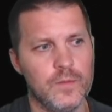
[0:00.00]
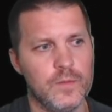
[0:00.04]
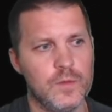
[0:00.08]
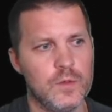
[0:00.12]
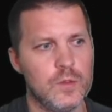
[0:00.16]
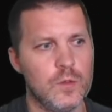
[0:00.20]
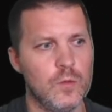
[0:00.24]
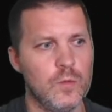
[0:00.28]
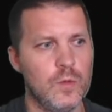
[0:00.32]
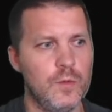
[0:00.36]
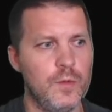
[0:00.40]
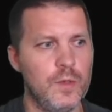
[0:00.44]

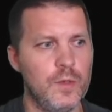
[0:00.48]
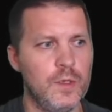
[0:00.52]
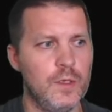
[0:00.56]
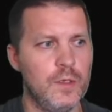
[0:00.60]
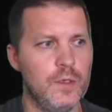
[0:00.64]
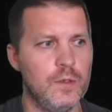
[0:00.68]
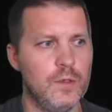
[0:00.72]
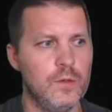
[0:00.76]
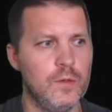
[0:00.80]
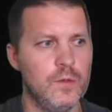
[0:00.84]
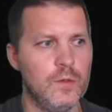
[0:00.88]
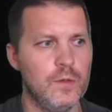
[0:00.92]
so what we're going
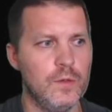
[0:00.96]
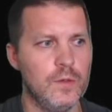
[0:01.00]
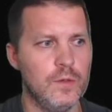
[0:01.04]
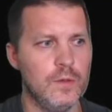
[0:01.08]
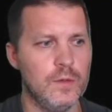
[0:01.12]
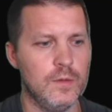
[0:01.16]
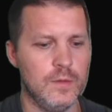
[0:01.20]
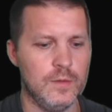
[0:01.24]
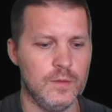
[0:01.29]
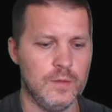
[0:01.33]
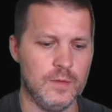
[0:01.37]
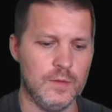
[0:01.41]
to do
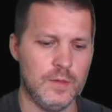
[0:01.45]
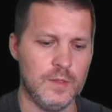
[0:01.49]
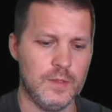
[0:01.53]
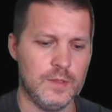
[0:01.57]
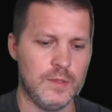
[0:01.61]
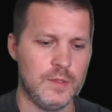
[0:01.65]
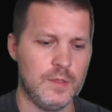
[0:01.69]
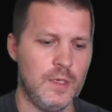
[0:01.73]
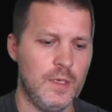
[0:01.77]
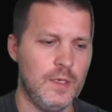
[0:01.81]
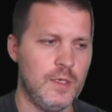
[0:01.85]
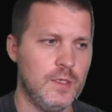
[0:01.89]
in
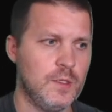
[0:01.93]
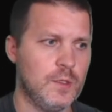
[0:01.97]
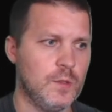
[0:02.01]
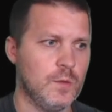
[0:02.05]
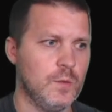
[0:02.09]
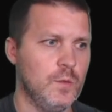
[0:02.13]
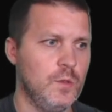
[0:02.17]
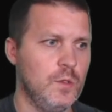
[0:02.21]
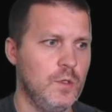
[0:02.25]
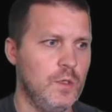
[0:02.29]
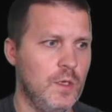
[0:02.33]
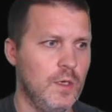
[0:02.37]
this case
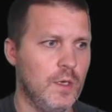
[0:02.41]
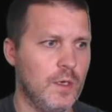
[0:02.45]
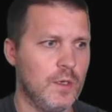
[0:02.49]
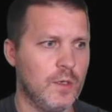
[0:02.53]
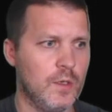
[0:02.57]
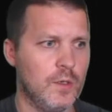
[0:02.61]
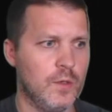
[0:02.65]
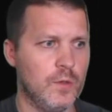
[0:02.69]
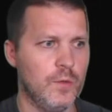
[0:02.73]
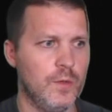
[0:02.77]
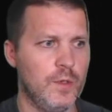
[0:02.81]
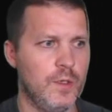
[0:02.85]
we are
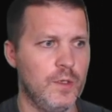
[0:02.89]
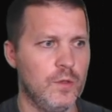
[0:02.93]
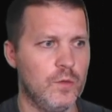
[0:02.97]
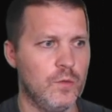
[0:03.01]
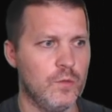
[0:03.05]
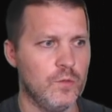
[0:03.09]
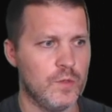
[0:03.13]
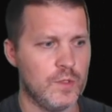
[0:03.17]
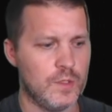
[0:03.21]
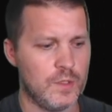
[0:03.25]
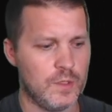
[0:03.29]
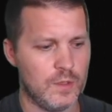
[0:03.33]
going
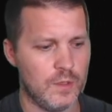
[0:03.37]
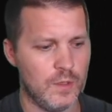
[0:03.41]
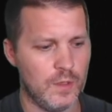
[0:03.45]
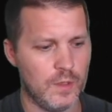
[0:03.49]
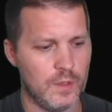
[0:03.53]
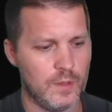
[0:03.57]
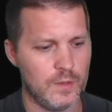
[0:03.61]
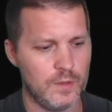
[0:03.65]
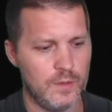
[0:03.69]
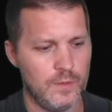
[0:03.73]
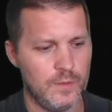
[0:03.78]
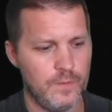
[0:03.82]
to
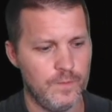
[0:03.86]
start